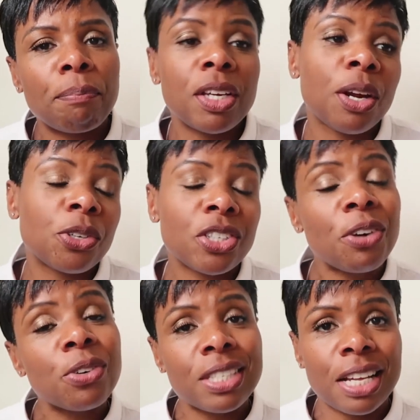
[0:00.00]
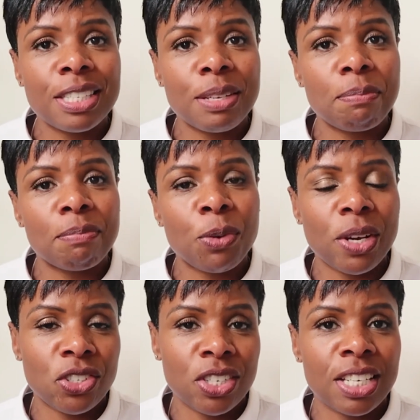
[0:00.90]
you know, Cheryl sent some
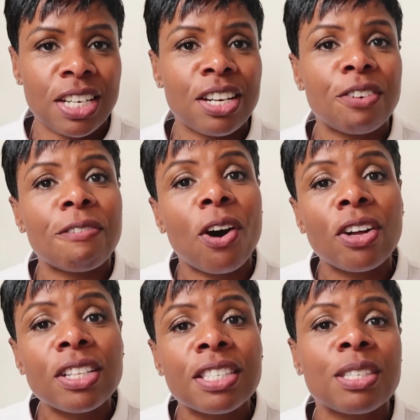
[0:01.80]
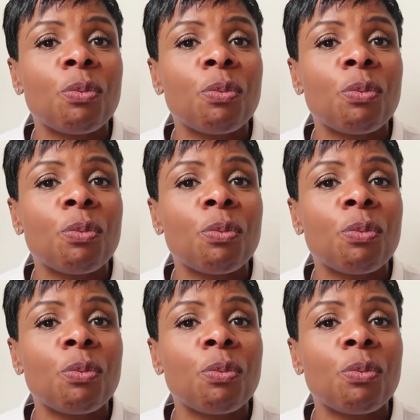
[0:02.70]
questions in advance.